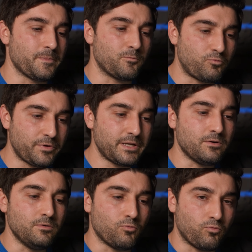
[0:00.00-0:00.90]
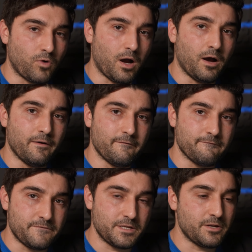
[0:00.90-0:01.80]
Real, raw
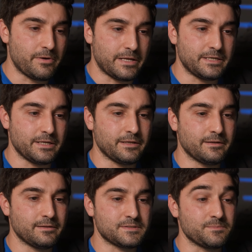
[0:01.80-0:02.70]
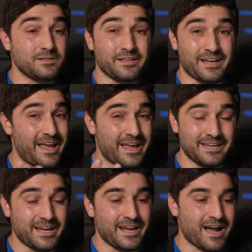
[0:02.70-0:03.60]
video editing, something like
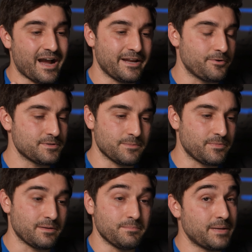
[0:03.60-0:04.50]
Edit AI or something.